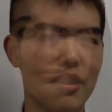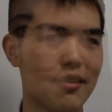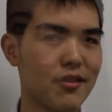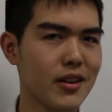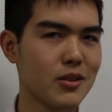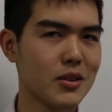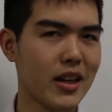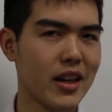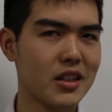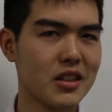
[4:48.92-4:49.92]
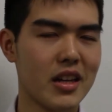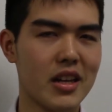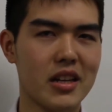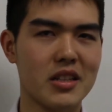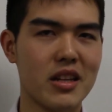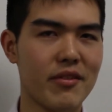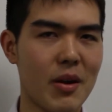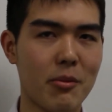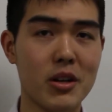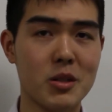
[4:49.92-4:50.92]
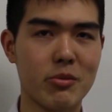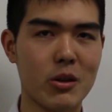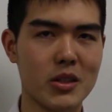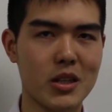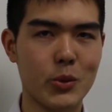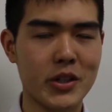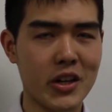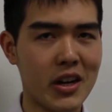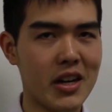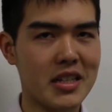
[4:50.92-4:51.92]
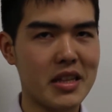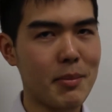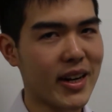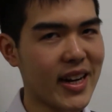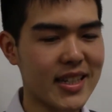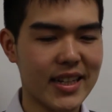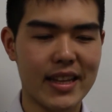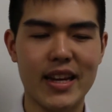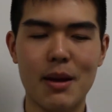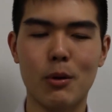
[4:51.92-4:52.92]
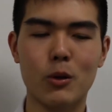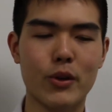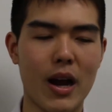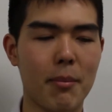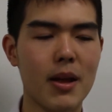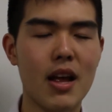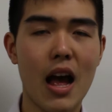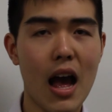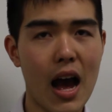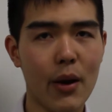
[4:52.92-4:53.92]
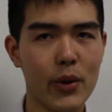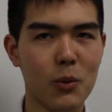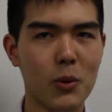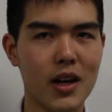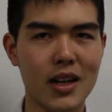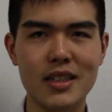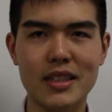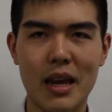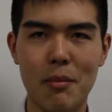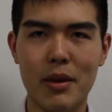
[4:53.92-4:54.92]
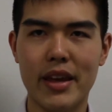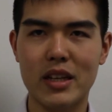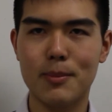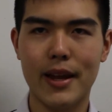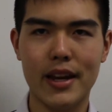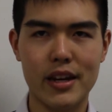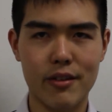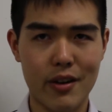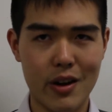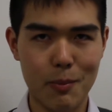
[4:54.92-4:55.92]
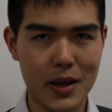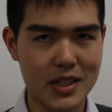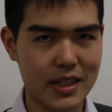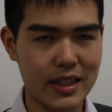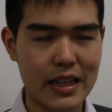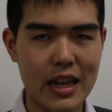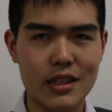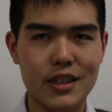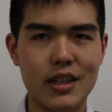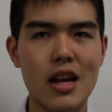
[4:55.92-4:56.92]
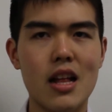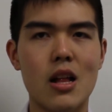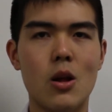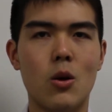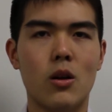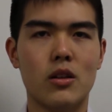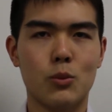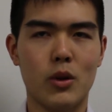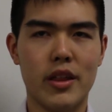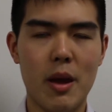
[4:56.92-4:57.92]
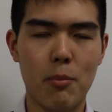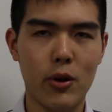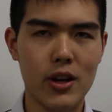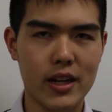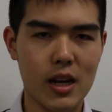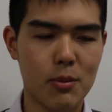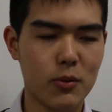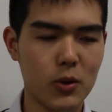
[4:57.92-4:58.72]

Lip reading: The final stage is the evaporation process, which occurs in the magnetic and dipole trap. How it works can be explained in a very basic analogy with a boiling cup of